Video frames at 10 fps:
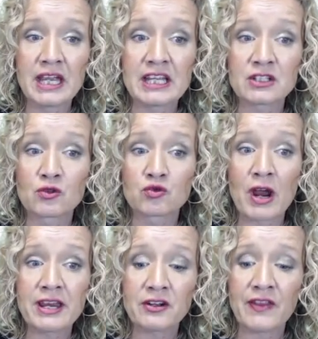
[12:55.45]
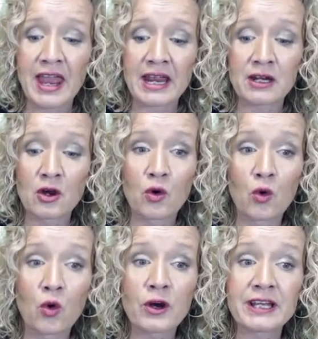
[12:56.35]
is greater than
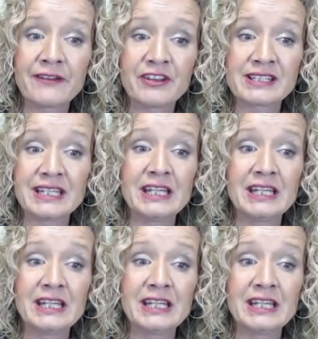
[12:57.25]
or if it's